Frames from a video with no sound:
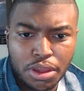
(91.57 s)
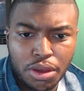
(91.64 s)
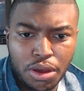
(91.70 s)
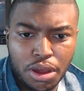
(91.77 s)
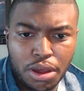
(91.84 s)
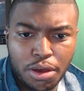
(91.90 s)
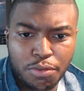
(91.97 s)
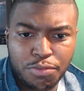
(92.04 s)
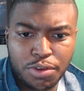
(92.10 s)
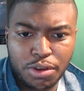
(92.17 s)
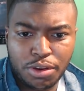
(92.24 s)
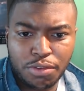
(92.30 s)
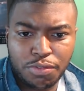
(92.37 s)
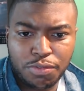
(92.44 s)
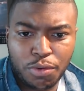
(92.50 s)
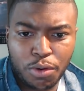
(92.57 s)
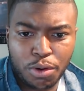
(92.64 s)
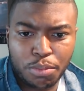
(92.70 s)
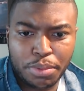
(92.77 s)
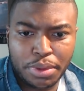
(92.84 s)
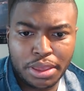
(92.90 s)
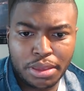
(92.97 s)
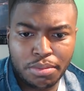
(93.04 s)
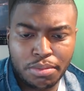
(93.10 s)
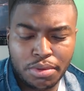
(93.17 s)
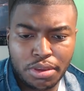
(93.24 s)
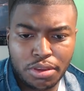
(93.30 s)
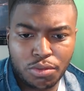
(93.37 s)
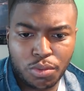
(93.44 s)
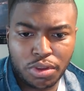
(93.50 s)
54
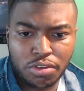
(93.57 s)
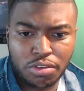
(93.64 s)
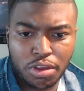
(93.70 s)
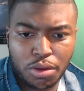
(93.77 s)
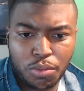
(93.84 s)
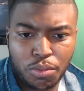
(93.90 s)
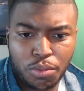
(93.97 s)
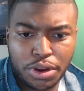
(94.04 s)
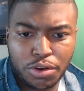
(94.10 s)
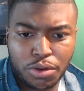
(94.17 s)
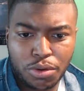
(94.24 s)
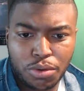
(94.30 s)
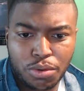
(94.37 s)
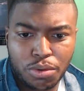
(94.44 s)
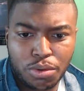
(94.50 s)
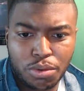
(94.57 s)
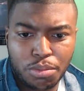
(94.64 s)
BMEs. What's up? What it do?